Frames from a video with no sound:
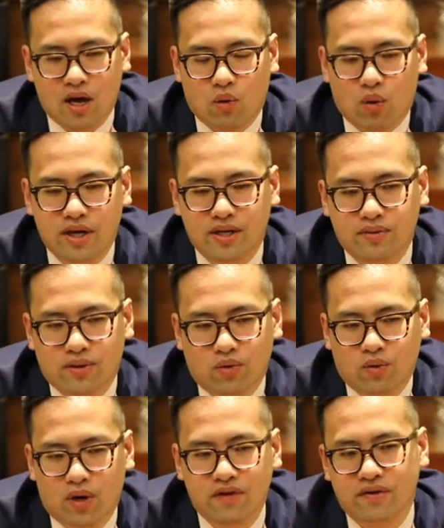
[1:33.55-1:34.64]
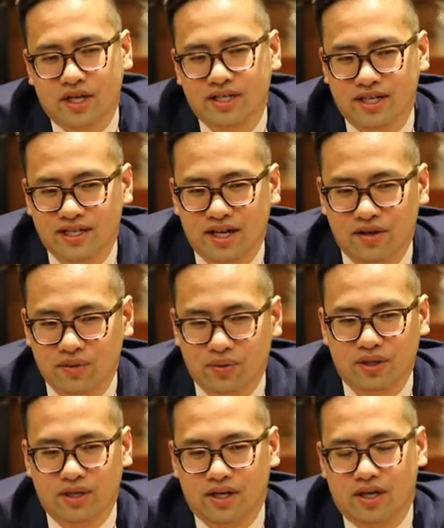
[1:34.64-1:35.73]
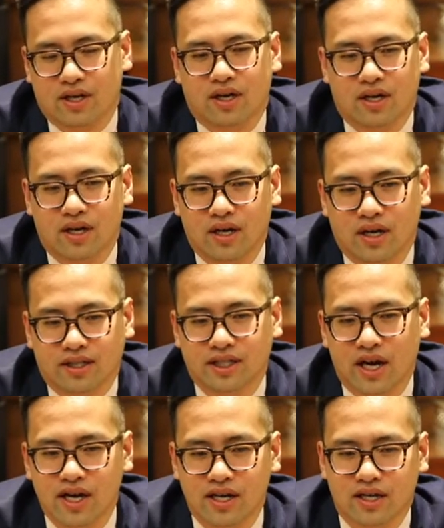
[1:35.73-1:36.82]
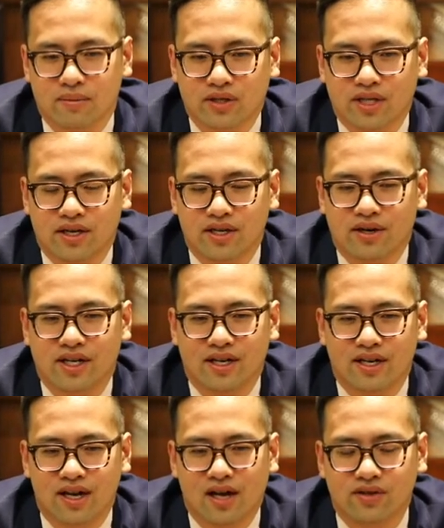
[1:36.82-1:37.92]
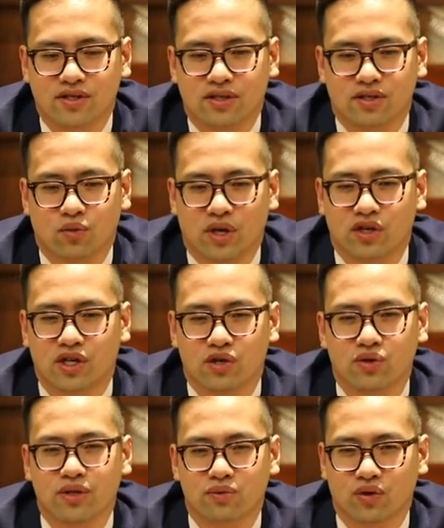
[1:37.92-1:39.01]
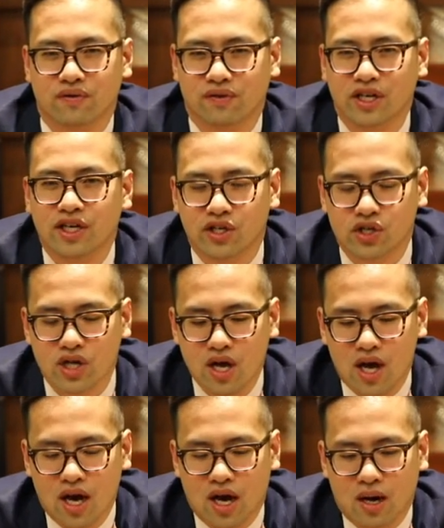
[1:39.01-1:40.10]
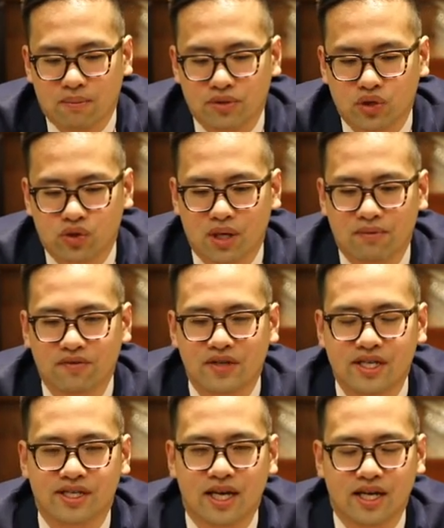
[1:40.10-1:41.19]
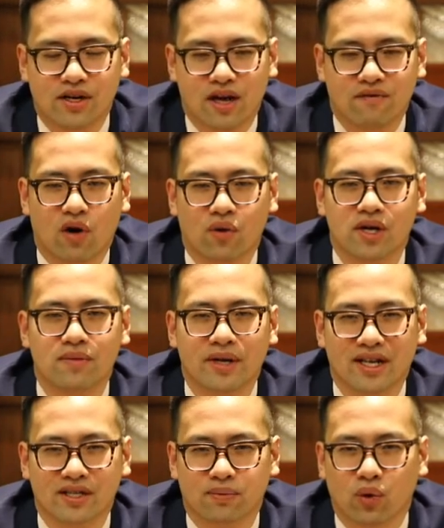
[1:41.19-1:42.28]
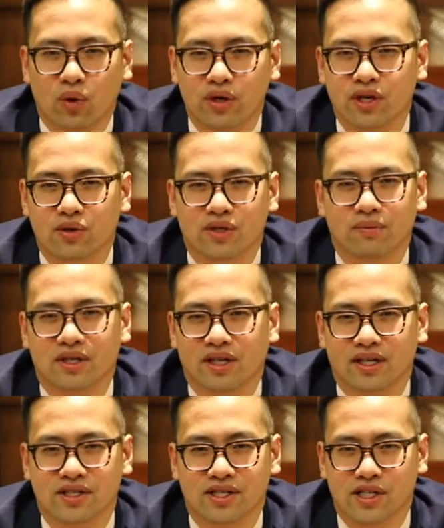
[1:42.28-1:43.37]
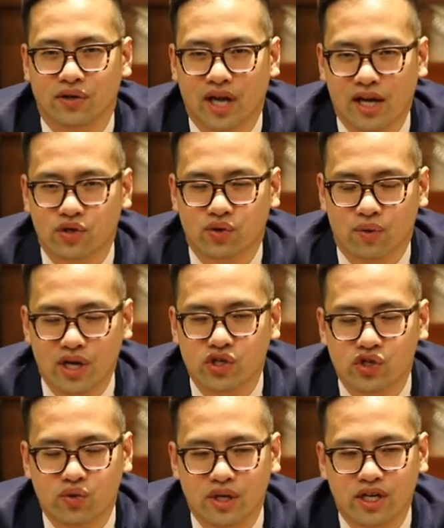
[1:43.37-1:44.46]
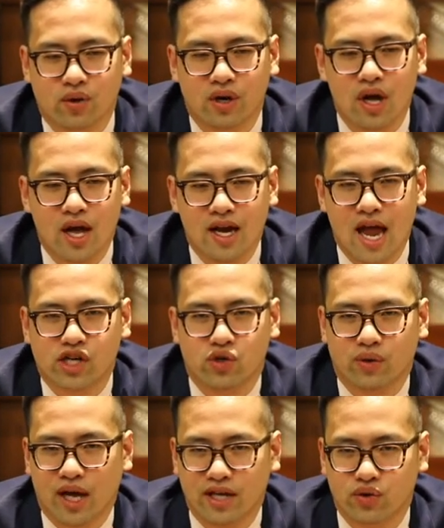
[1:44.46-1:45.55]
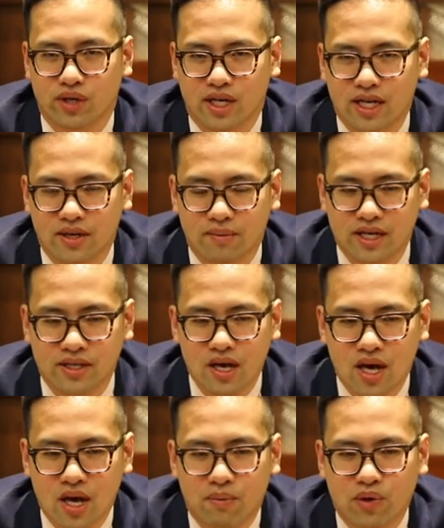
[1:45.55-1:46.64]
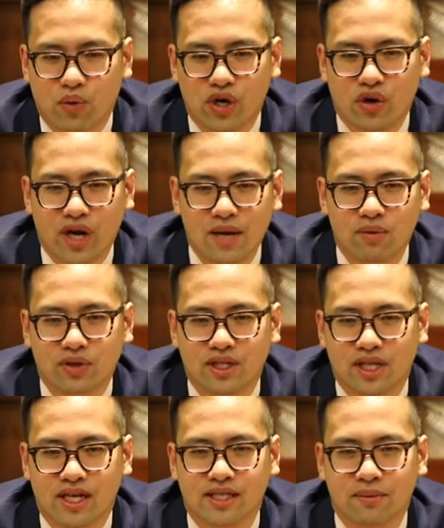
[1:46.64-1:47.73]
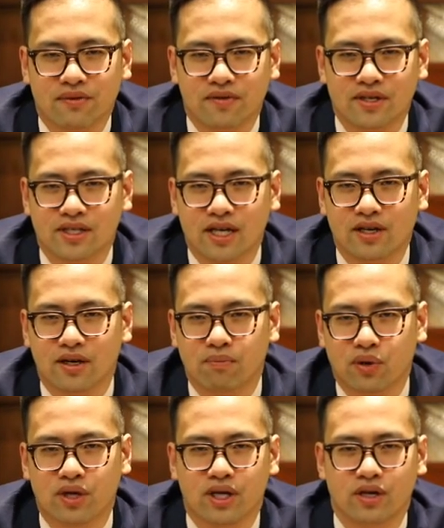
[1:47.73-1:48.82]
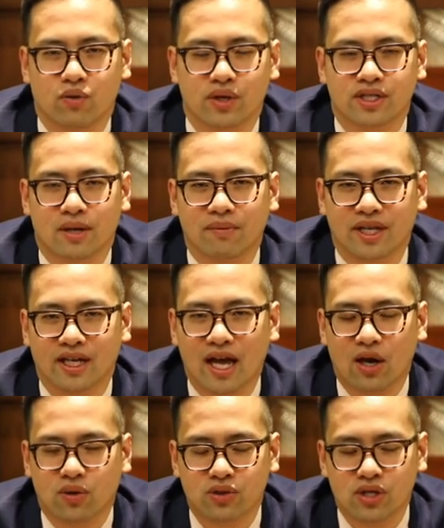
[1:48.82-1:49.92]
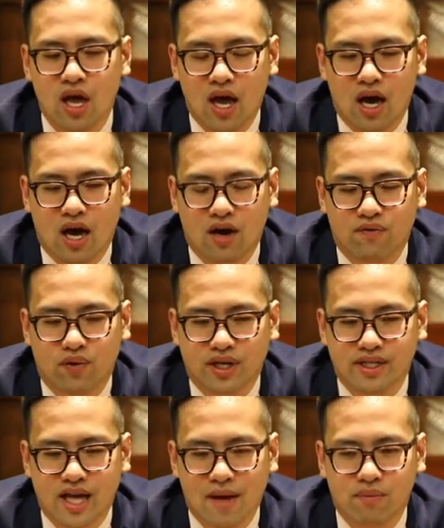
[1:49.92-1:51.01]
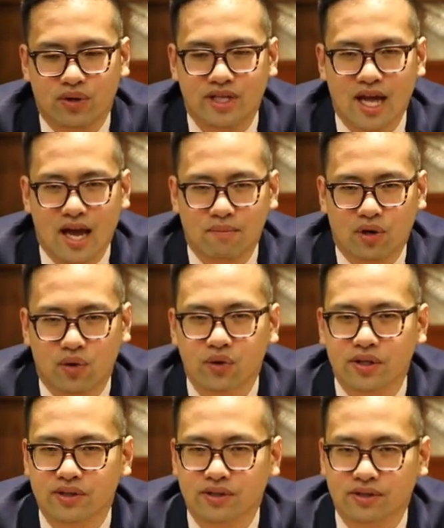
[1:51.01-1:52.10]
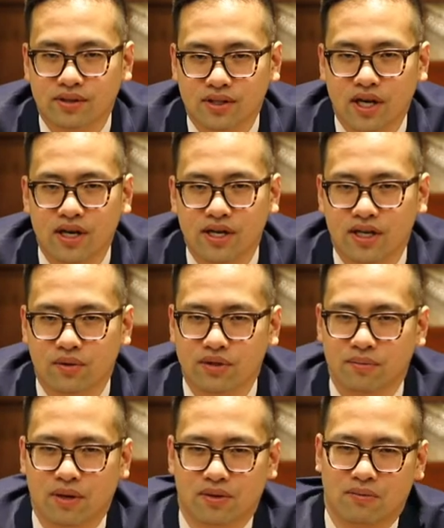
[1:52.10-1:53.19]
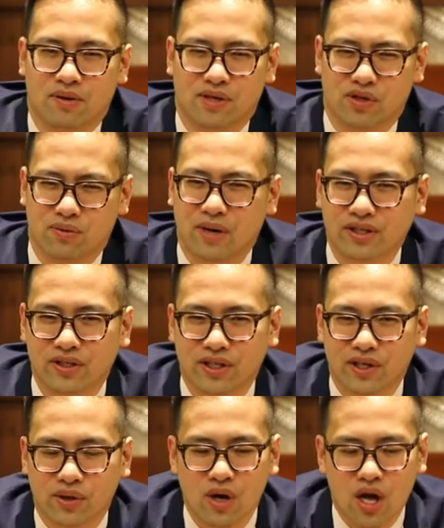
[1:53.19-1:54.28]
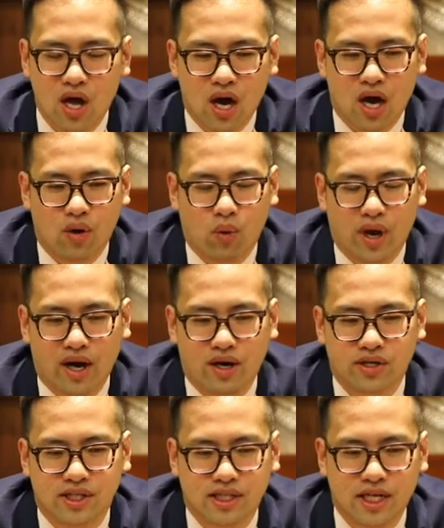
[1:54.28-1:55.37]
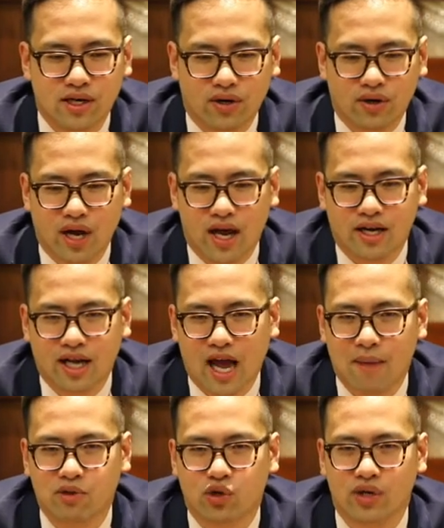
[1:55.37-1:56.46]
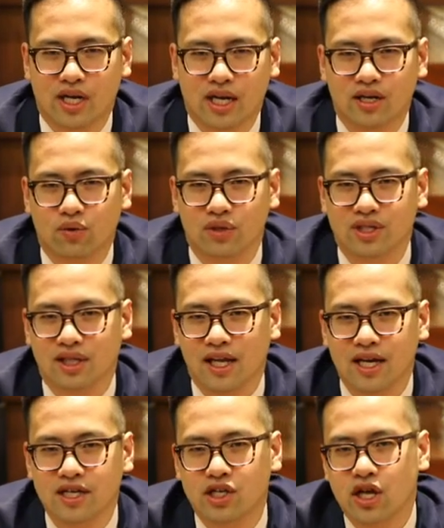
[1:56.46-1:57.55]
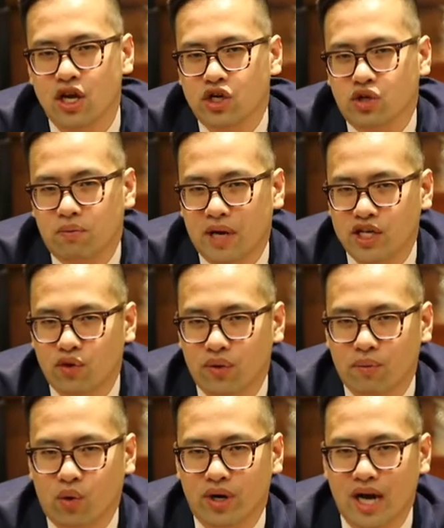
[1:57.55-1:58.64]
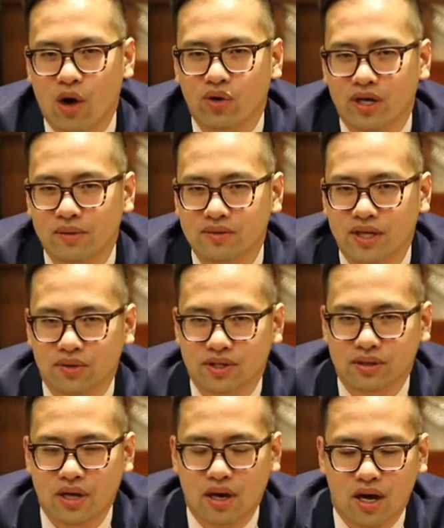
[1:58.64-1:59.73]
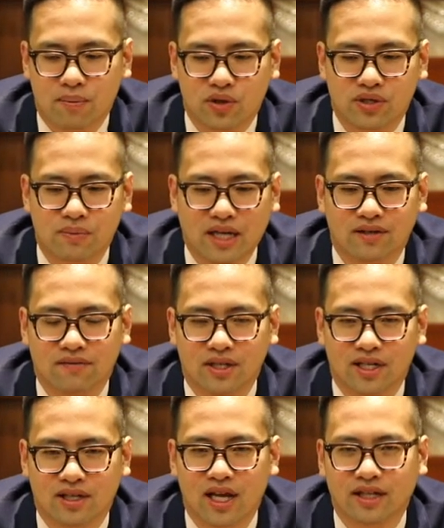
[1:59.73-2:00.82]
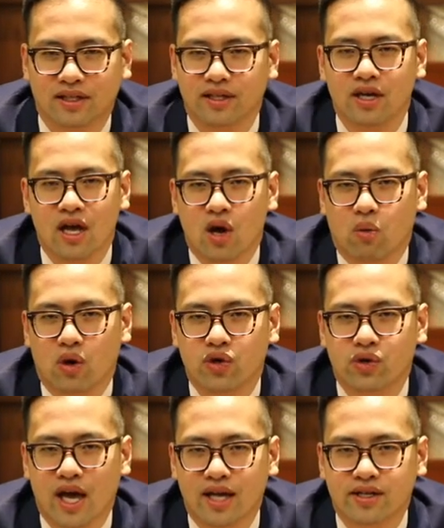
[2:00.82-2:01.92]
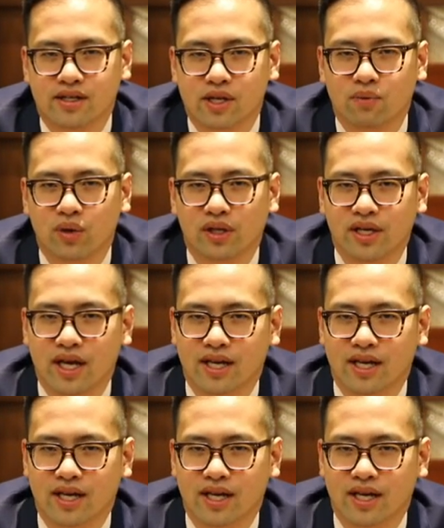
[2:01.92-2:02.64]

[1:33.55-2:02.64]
One of the things I said is really exciting about secondary data analysis is when you can do some sort of linkage. So some of these data have already been explored, something like the Seer Cancer Registry or National Cancer Database. But when you're able to take some of this data and put it with something else, for example, in Dan Barocca's study that was published maybe 2 months ago, where Seer and capture data was linked to patient-reported outcomes that was prospectively collected, well, you get some really